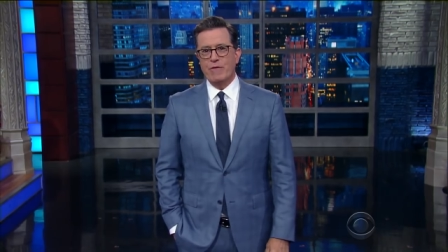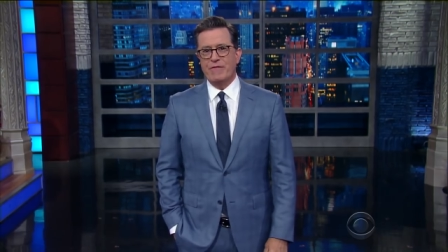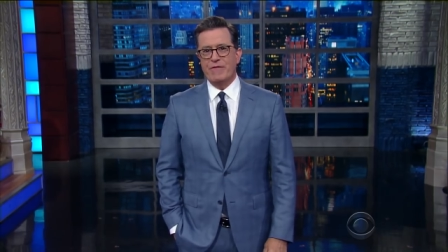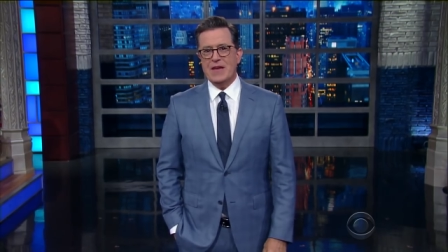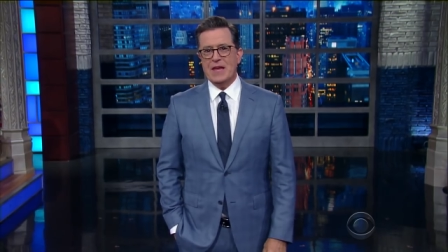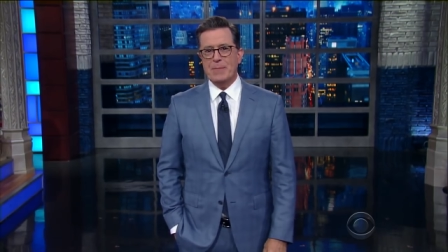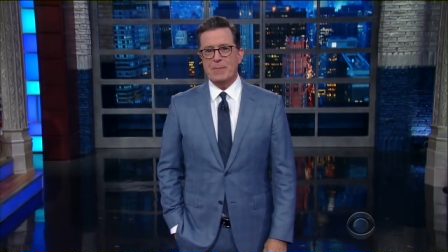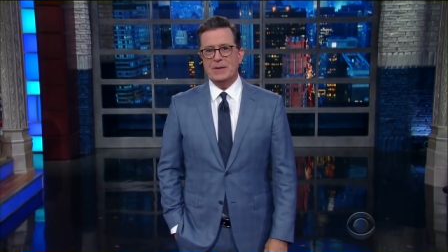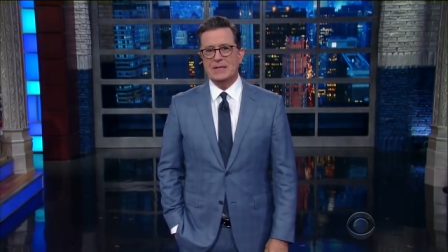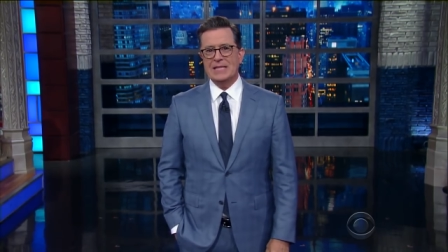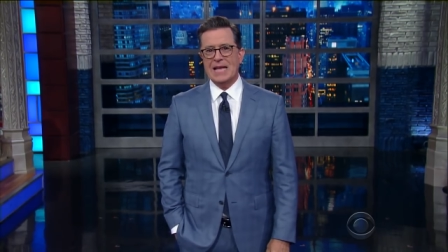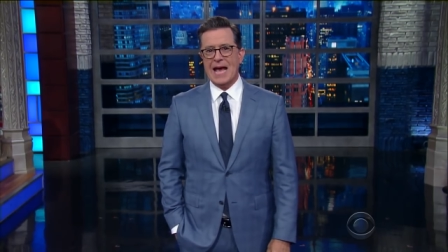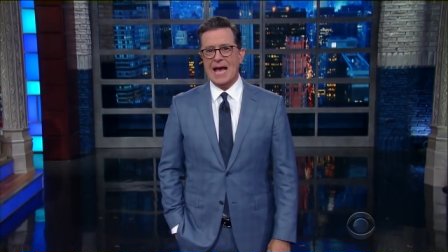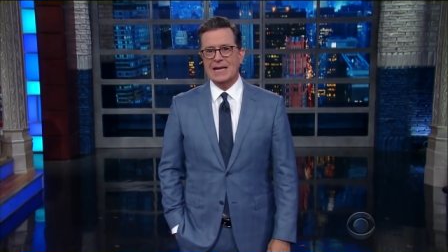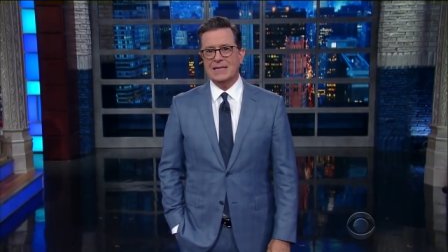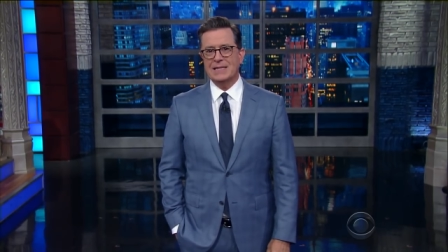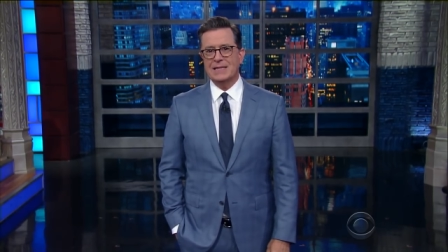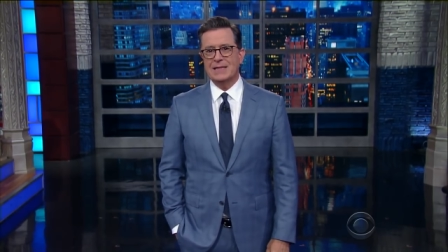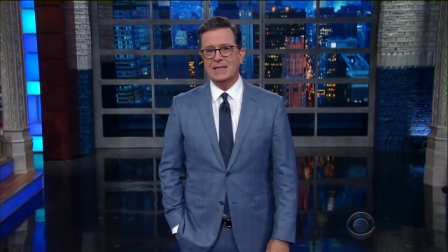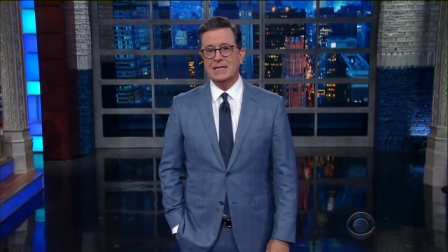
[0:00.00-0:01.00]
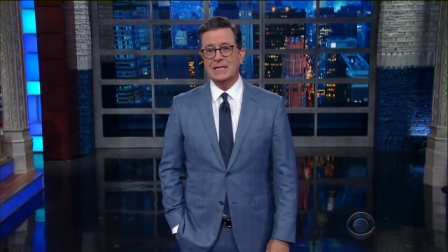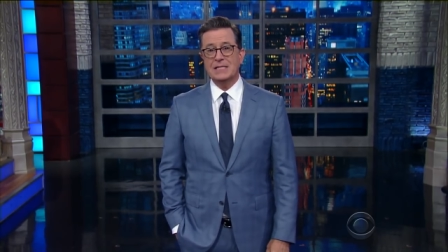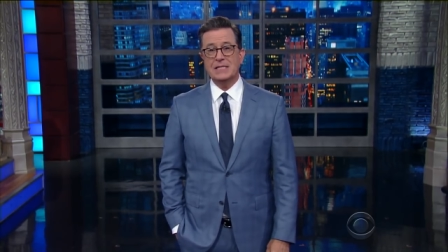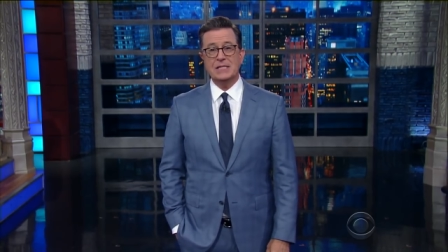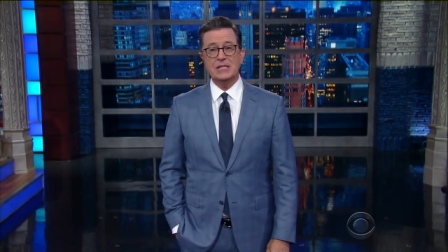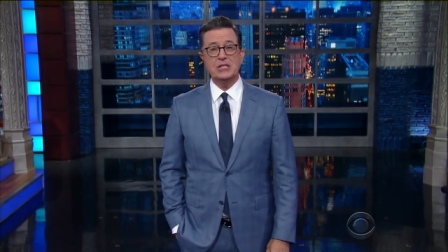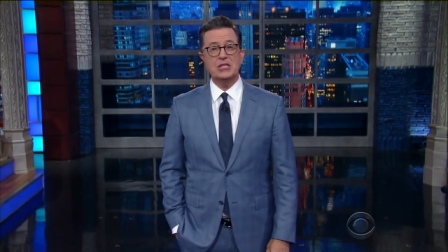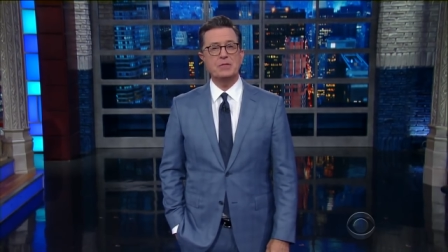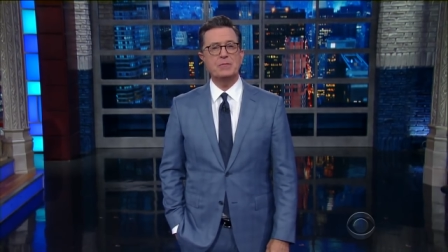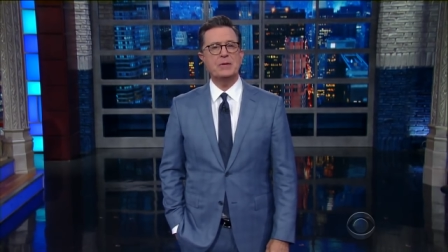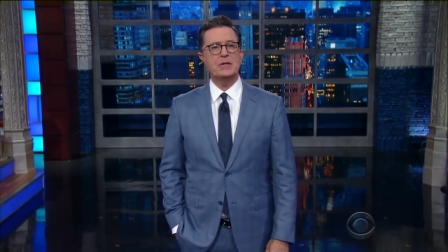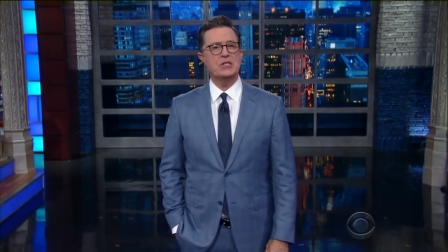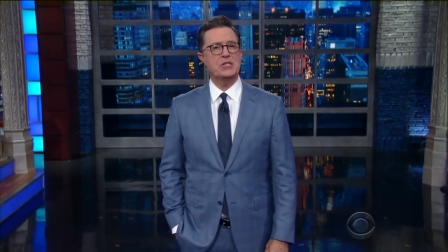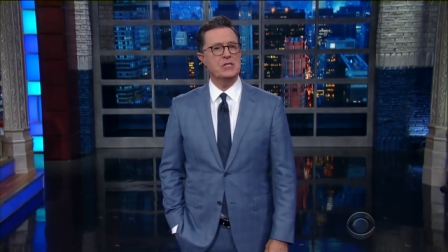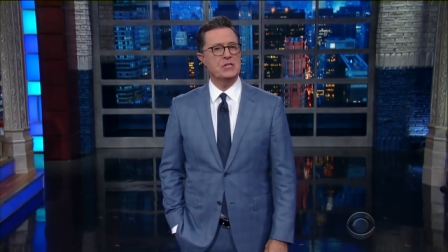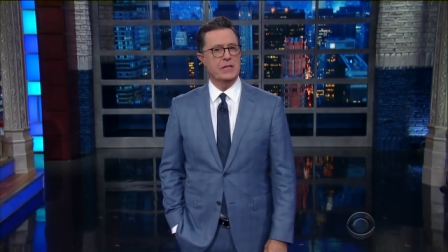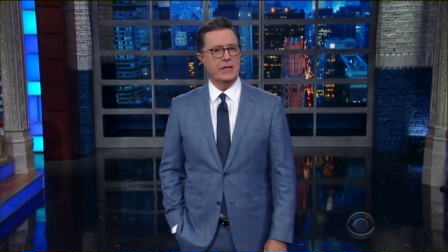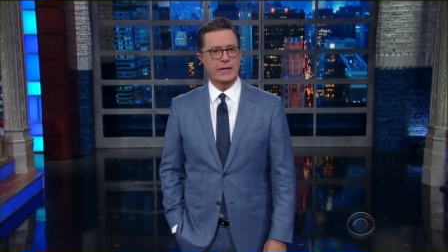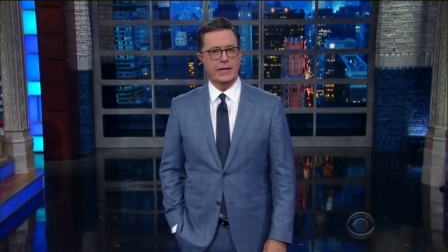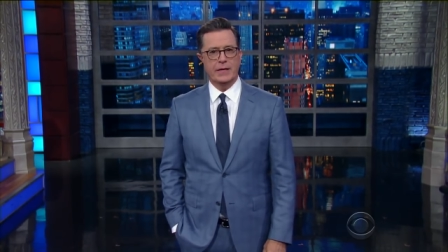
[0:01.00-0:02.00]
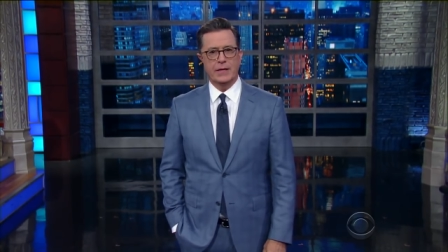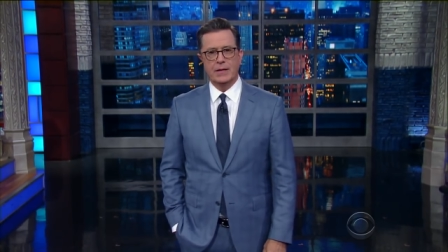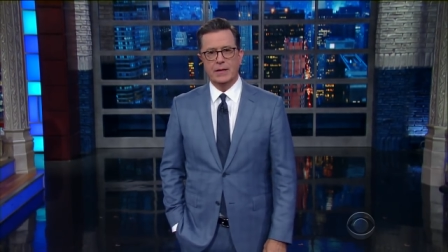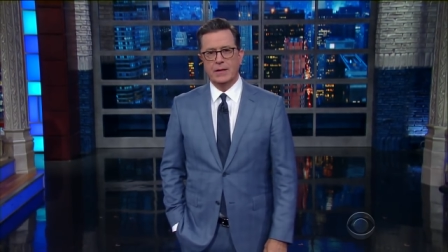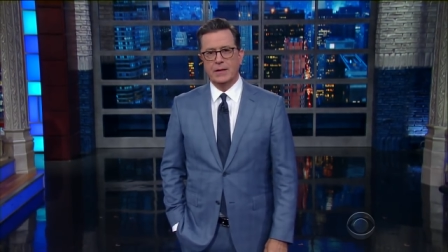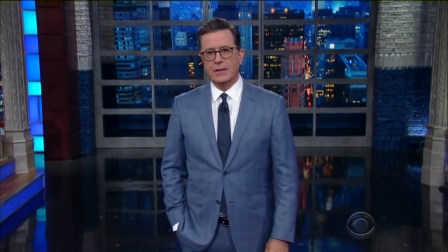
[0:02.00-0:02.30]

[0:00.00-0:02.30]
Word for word: V P has acted this suspiciously